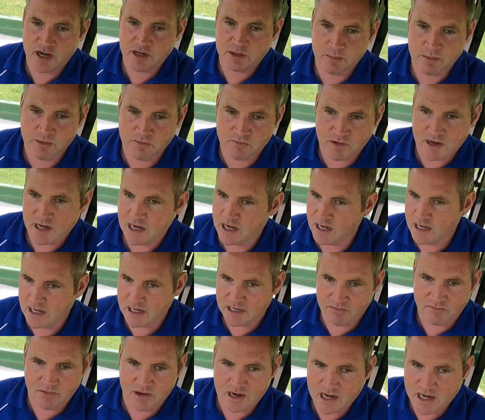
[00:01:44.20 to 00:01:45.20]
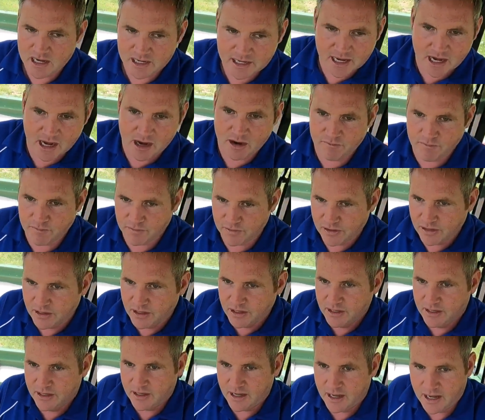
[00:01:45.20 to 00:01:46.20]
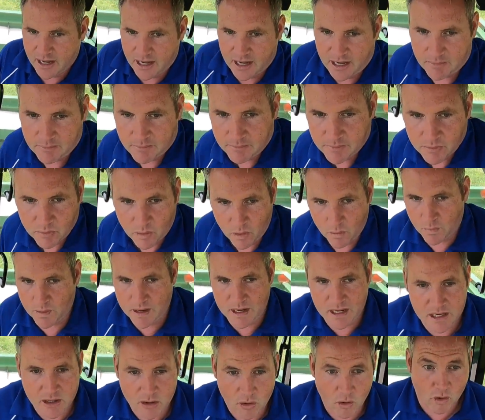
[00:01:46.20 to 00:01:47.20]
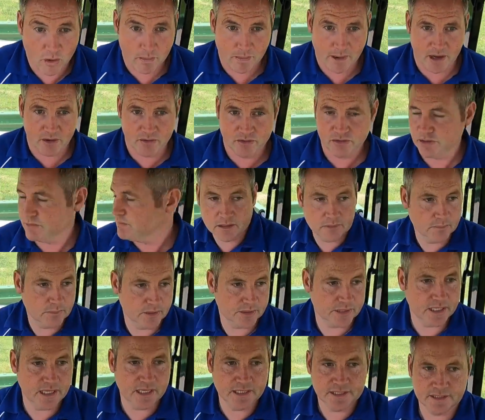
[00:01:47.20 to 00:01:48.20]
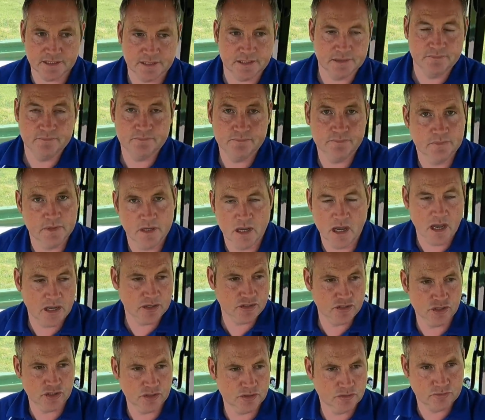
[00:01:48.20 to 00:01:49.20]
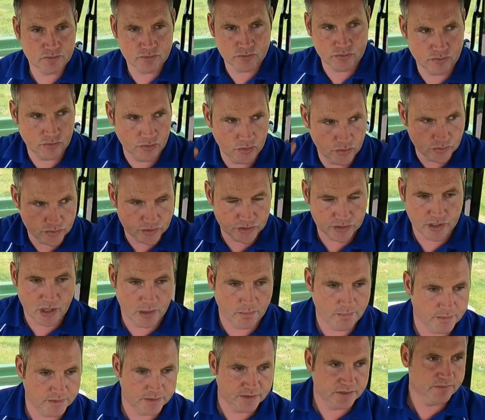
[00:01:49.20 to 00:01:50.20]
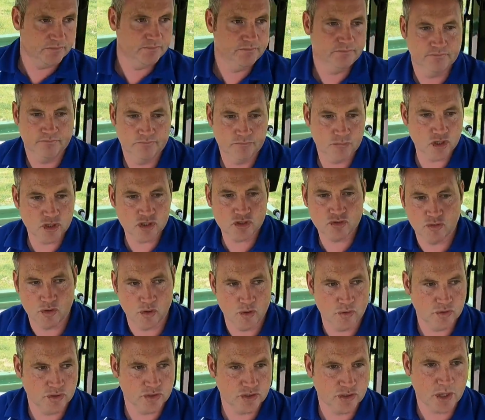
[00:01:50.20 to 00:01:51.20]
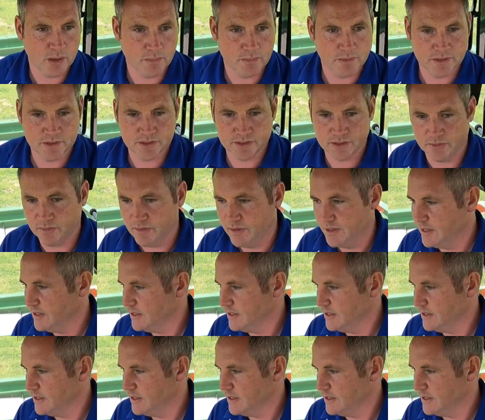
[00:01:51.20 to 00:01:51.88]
have to be really, really careful what way you go about it. But this just cruises up it. Just cruises up it. So